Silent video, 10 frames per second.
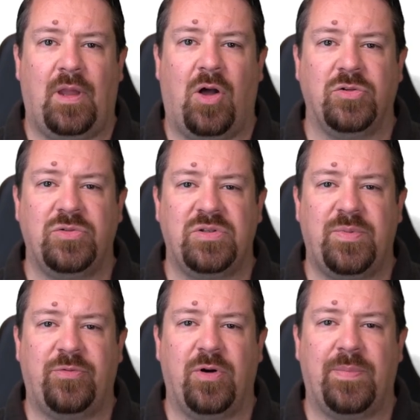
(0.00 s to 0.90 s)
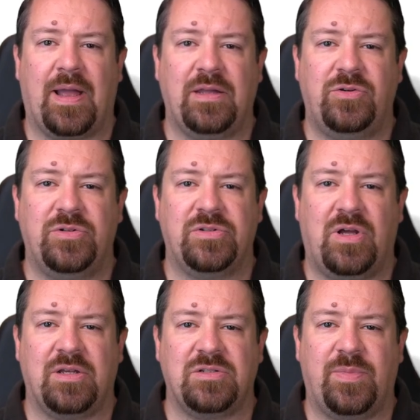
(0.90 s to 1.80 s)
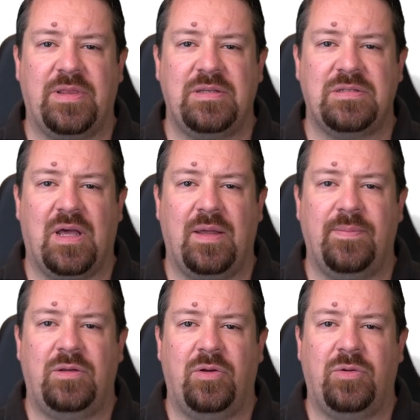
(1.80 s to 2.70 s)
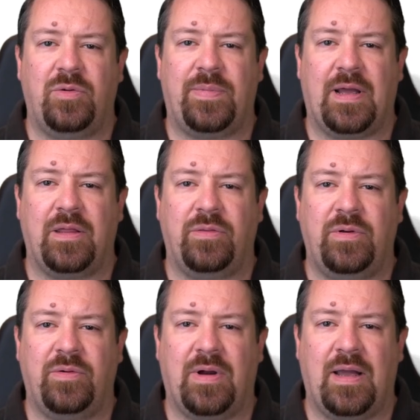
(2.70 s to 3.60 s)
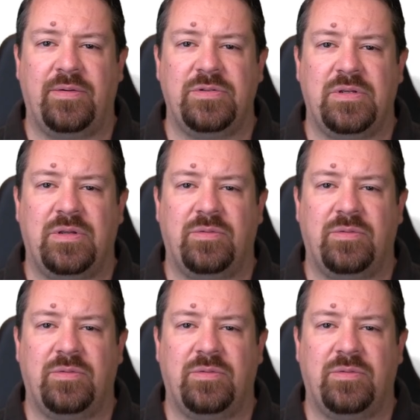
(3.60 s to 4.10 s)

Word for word: Also, as before, packet two is lost, but this time, note that when packet three arrives,